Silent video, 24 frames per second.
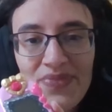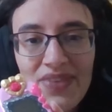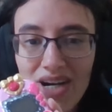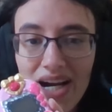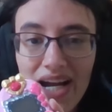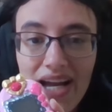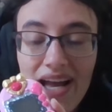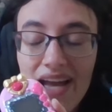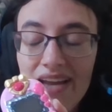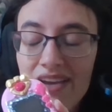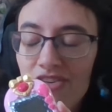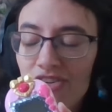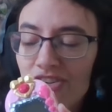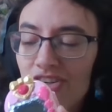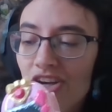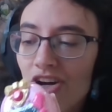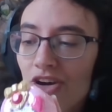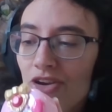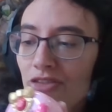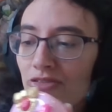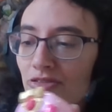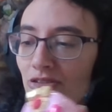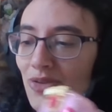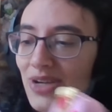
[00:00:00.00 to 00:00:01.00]
I could
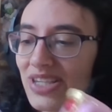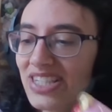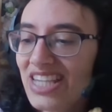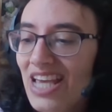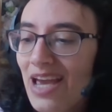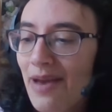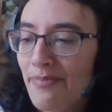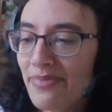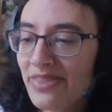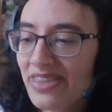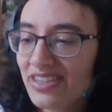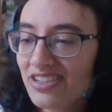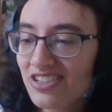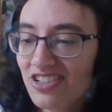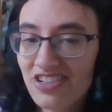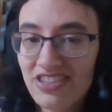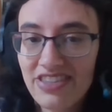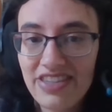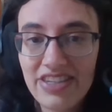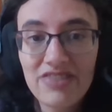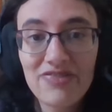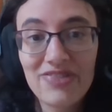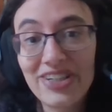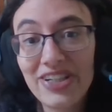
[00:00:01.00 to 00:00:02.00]
go through in depth. It's just
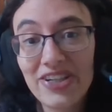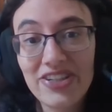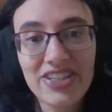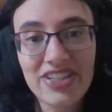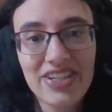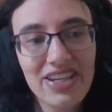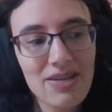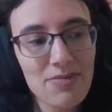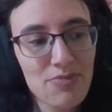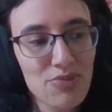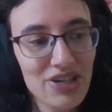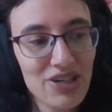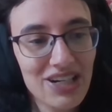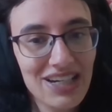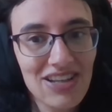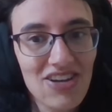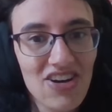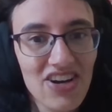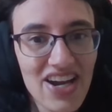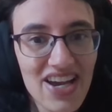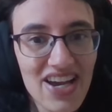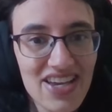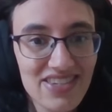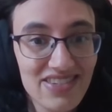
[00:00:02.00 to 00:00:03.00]
this video is getting pretty
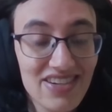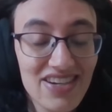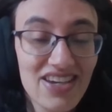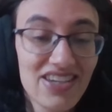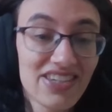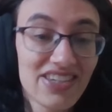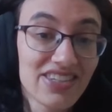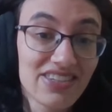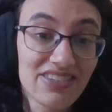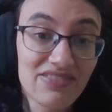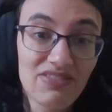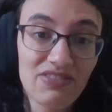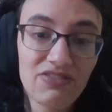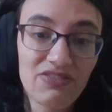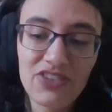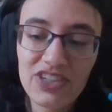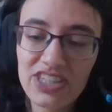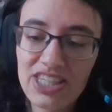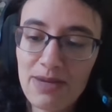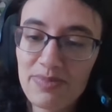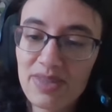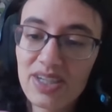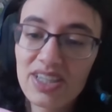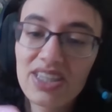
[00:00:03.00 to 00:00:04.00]
long as it is for
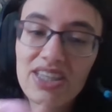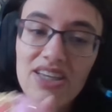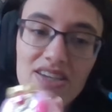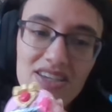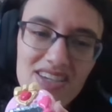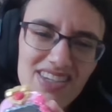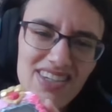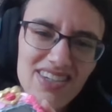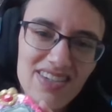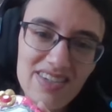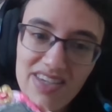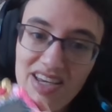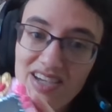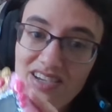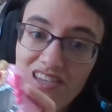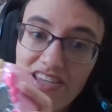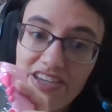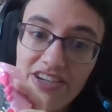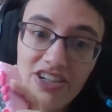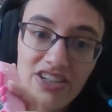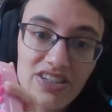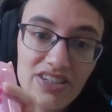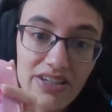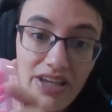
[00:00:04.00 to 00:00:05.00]
something that is essentially
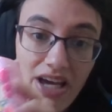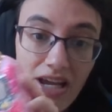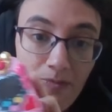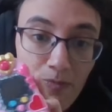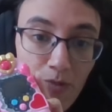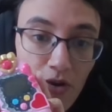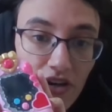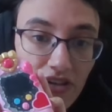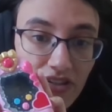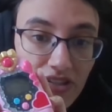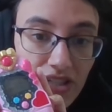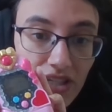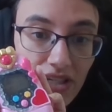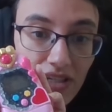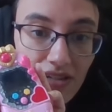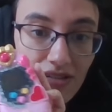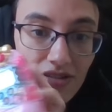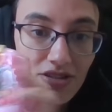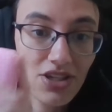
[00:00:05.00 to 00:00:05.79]
just an unboxing.